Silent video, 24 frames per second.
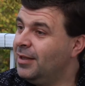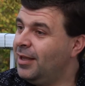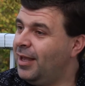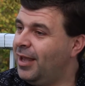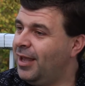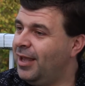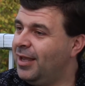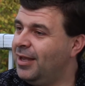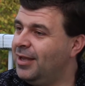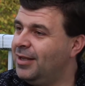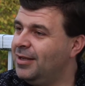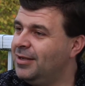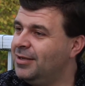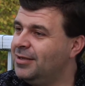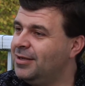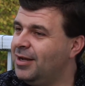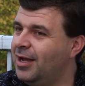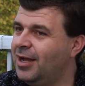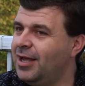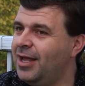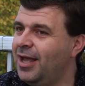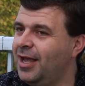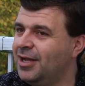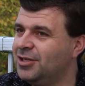And
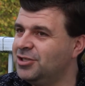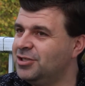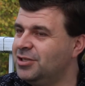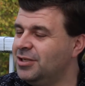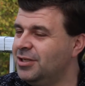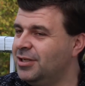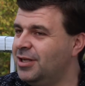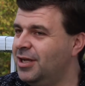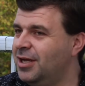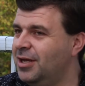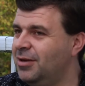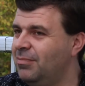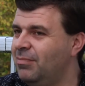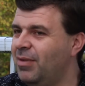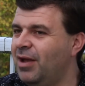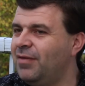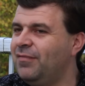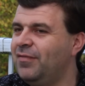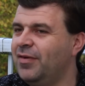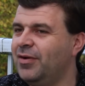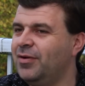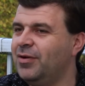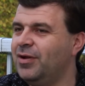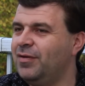I actually, my
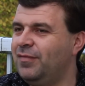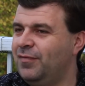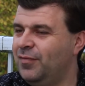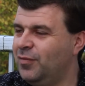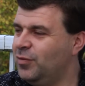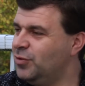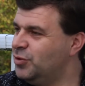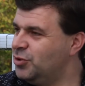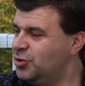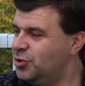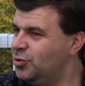very first